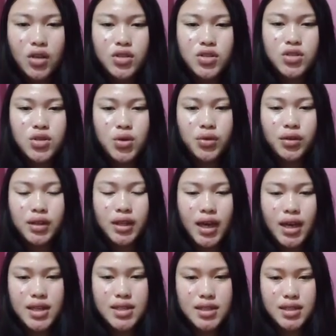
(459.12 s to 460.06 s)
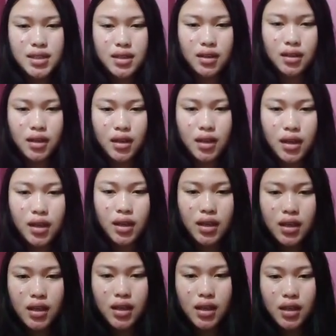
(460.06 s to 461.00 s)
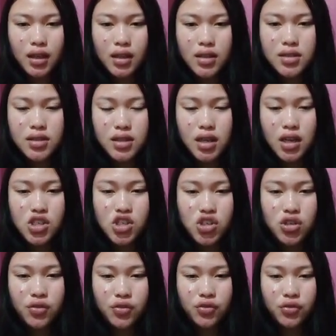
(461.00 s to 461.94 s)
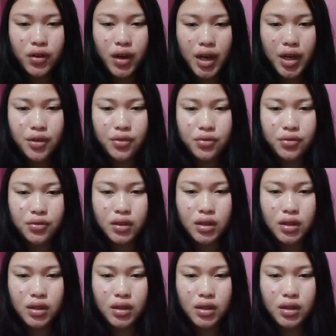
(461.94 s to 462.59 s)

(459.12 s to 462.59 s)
So, next, in section 5,